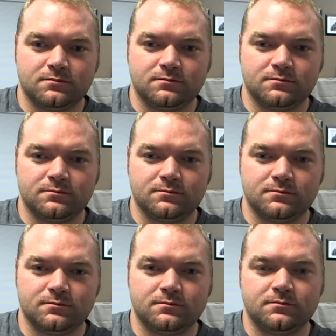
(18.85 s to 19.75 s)

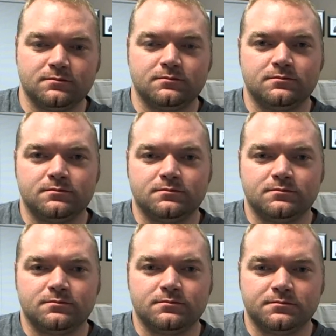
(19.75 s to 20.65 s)

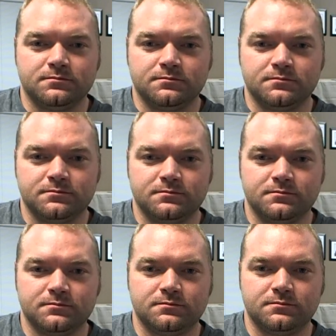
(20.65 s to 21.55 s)

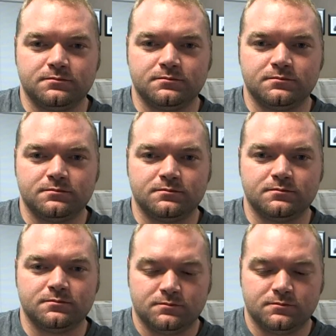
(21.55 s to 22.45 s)

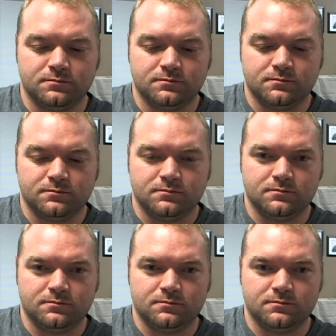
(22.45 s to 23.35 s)

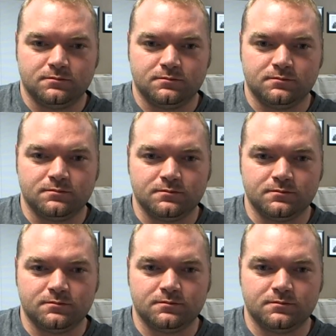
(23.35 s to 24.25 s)

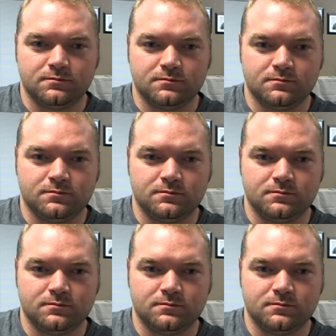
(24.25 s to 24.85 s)
[no speech]